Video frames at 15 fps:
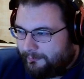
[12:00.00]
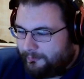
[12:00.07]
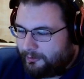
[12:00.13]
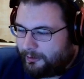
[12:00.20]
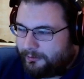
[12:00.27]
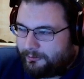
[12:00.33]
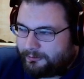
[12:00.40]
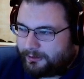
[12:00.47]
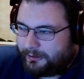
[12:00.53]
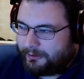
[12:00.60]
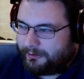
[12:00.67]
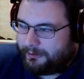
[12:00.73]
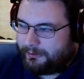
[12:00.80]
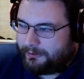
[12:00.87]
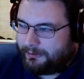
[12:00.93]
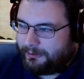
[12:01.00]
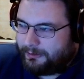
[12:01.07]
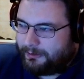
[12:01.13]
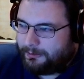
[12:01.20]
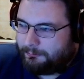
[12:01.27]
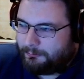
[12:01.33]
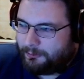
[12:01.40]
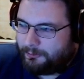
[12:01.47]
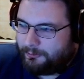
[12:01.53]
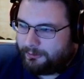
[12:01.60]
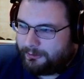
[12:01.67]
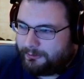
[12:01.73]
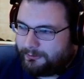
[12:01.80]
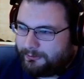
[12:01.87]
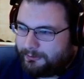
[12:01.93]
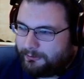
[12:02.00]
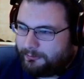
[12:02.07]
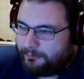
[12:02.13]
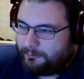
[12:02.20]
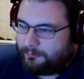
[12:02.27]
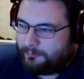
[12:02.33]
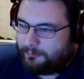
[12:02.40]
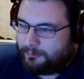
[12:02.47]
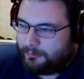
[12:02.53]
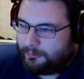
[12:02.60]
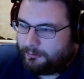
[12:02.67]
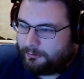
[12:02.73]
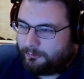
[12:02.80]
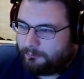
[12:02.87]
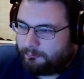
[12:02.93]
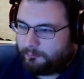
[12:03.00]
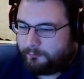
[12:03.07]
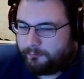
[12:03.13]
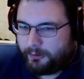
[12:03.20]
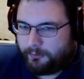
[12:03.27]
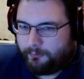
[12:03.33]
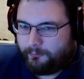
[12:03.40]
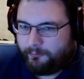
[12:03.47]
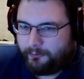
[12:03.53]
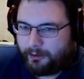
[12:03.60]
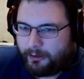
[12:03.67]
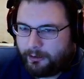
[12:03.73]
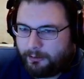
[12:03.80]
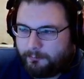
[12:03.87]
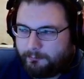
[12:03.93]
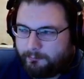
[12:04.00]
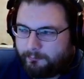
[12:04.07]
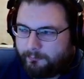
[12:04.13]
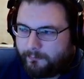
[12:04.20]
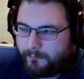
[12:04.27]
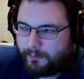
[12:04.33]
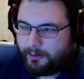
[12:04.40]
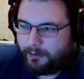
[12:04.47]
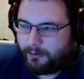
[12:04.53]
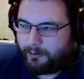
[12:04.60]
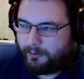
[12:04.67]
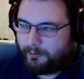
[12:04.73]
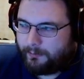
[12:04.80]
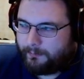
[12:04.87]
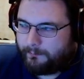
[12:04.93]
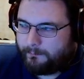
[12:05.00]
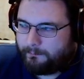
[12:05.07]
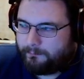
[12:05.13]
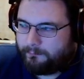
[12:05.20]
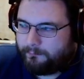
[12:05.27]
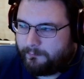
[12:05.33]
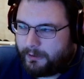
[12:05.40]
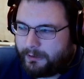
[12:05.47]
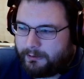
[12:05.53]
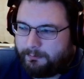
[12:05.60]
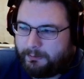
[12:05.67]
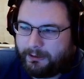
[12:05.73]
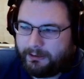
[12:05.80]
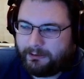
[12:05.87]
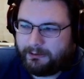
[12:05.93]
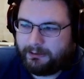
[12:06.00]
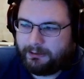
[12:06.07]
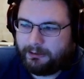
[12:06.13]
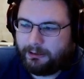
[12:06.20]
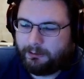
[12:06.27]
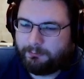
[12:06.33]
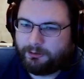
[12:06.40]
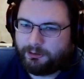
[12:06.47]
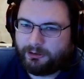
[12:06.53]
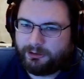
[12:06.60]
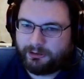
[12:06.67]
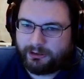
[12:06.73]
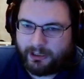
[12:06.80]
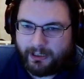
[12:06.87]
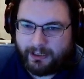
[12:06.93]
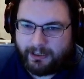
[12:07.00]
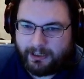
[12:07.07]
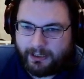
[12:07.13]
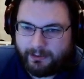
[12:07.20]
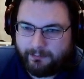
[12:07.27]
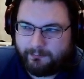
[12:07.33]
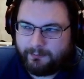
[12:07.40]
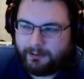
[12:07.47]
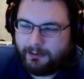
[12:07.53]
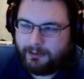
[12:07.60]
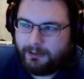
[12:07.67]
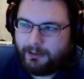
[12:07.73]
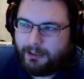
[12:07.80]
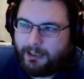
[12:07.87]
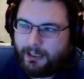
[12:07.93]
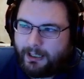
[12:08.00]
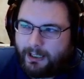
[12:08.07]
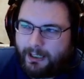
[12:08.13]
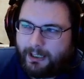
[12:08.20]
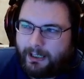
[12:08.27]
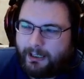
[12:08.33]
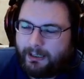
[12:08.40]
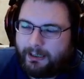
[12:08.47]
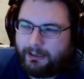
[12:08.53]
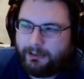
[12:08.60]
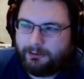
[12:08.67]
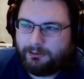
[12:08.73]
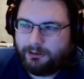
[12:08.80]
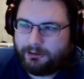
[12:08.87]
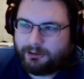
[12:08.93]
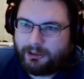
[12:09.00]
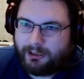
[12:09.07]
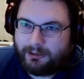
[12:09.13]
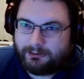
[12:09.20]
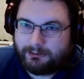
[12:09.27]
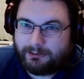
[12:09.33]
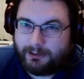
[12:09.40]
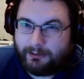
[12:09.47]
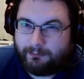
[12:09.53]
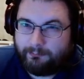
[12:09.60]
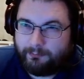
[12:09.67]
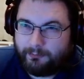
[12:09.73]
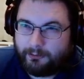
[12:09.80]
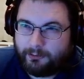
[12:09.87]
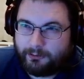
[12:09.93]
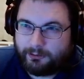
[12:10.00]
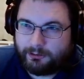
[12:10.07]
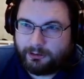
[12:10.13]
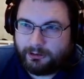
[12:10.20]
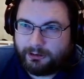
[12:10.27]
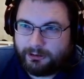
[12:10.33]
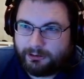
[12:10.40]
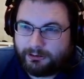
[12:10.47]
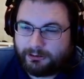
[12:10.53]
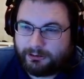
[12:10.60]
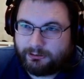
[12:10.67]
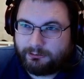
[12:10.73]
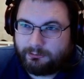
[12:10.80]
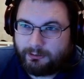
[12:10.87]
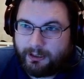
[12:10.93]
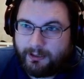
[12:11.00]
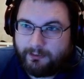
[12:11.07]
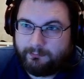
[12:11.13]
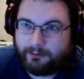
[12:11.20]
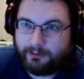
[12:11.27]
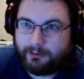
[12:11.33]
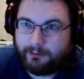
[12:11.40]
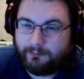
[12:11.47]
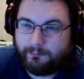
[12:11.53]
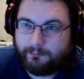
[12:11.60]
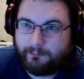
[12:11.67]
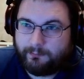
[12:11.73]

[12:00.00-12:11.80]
challenge, I think, and I'm going to review some independent TTRPGs that I have. I just got Sly Flourish's draft of